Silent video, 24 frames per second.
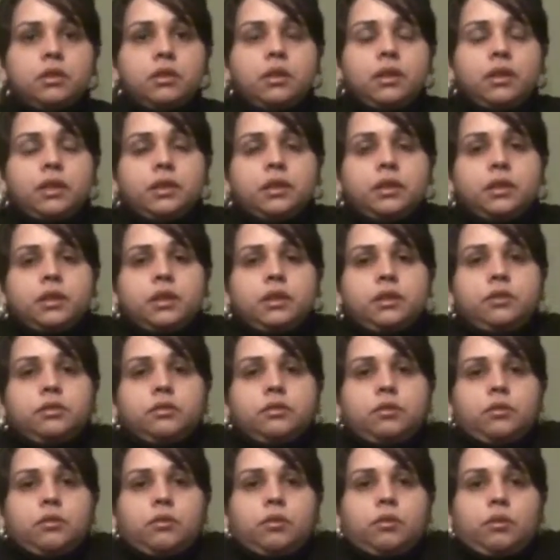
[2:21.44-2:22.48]
like this,
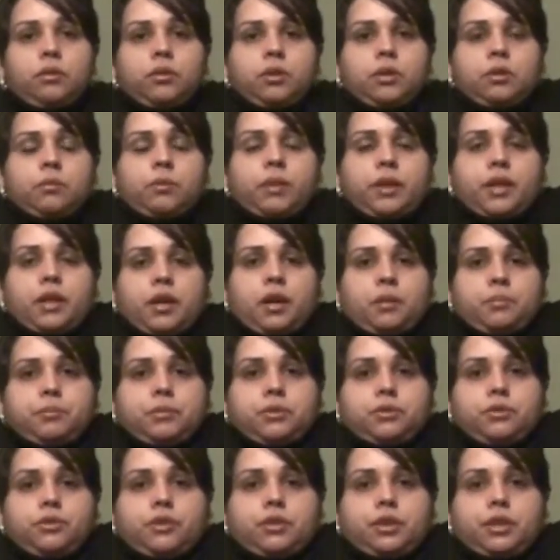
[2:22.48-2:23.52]
all the way up
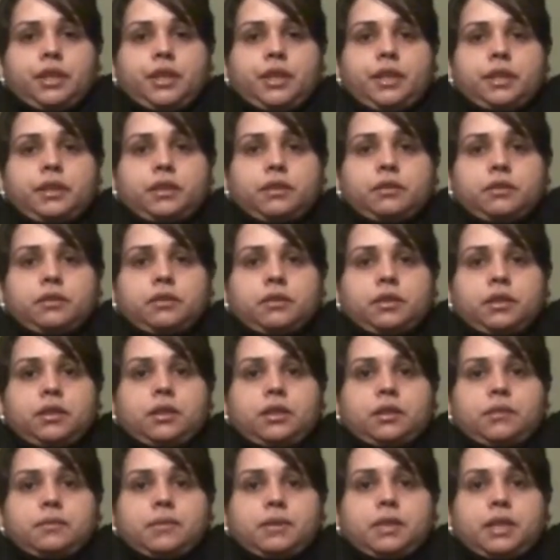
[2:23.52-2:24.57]
to your ears,
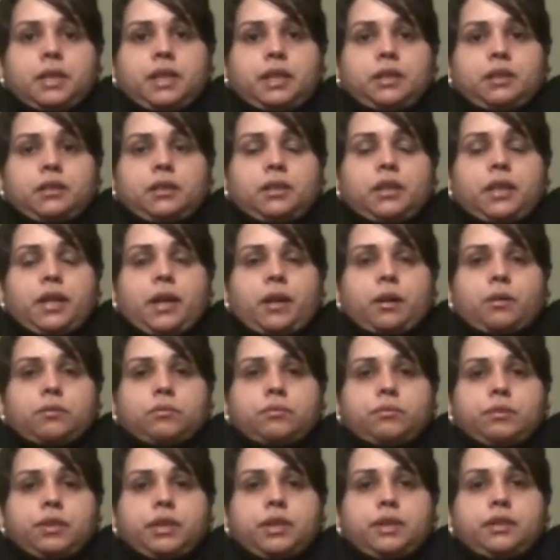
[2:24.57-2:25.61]
and then take it
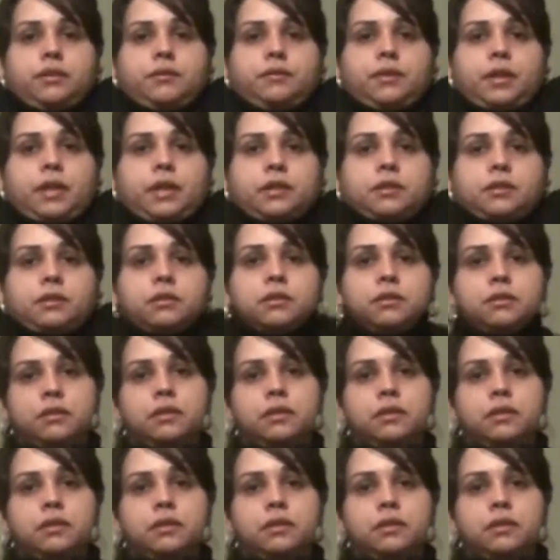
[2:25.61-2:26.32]
down really fast.